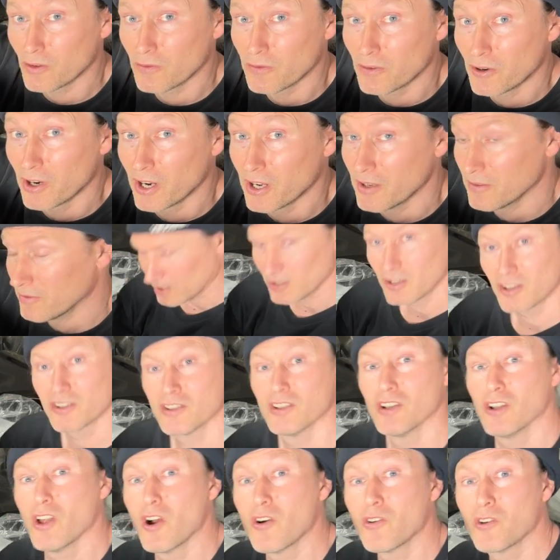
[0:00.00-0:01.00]
for it, because the
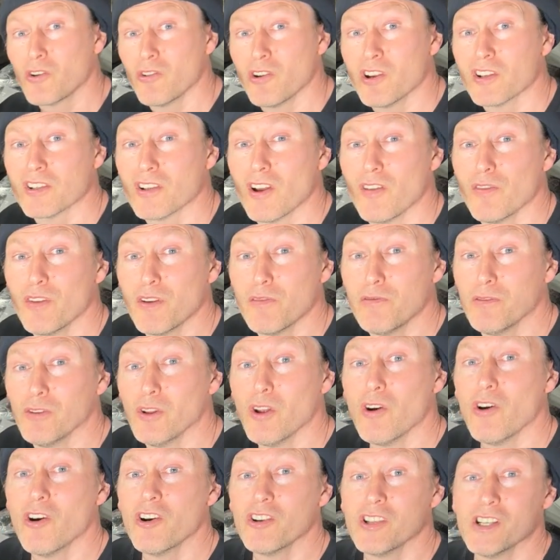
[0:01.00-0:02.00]
longer it's on the
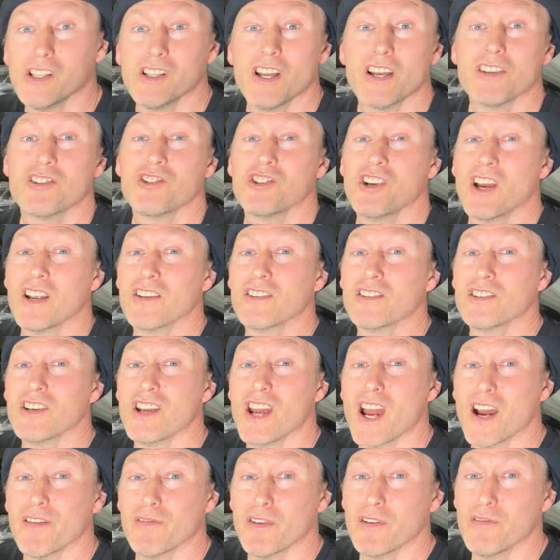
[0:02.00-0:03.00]
floor, the less chance you
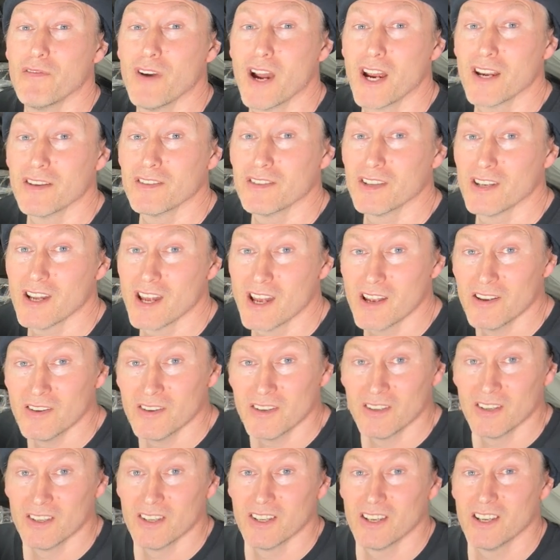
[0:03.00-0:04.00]
have of finding it.
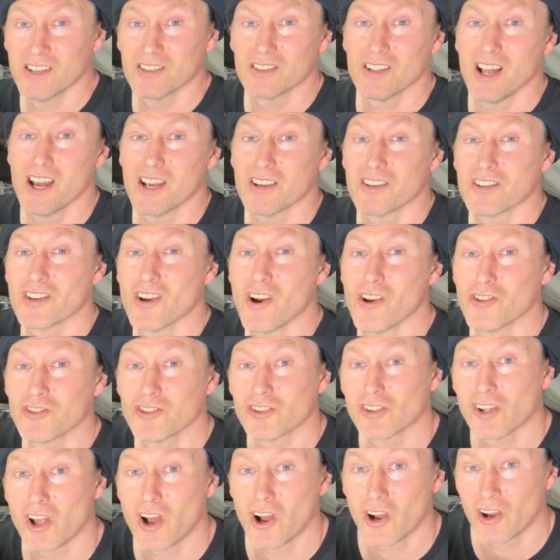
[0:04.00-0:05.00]
It's like sod's
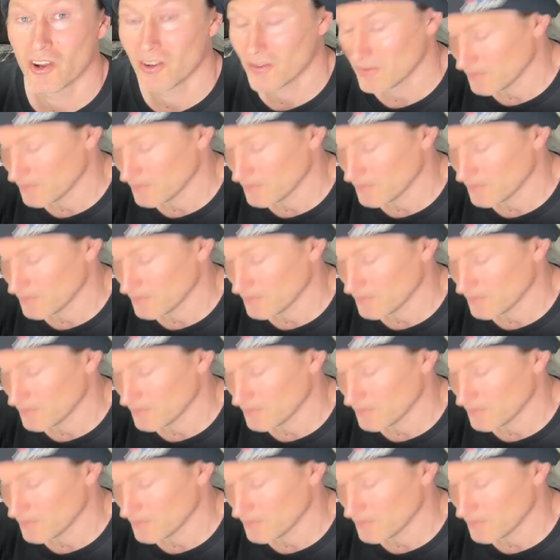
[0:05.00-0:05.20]
law.